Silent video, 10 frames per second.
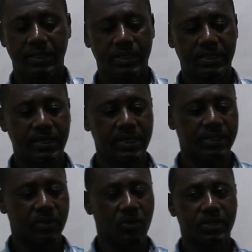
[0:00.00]
teach
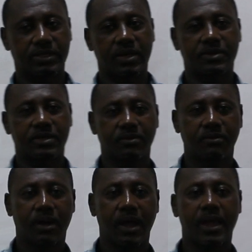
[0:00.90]
these concepts
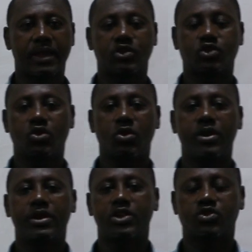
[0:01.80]
by
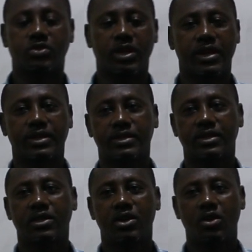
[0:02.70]
showing the students
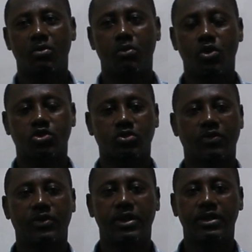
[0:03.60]
most
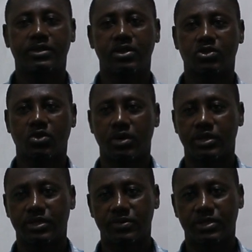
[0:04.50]
of these
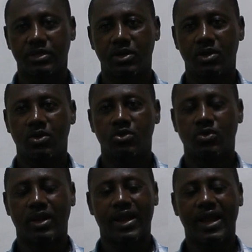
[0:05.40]
solid shapes.
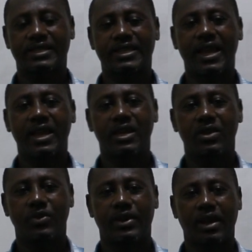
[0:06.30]
So like I said,
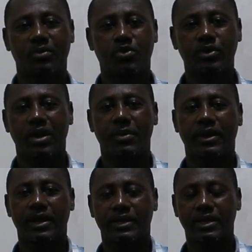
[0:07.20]
we can put them
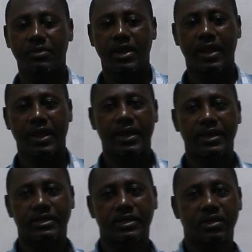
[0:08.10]
under three main
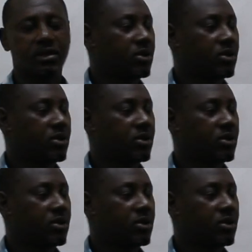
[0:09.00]
headings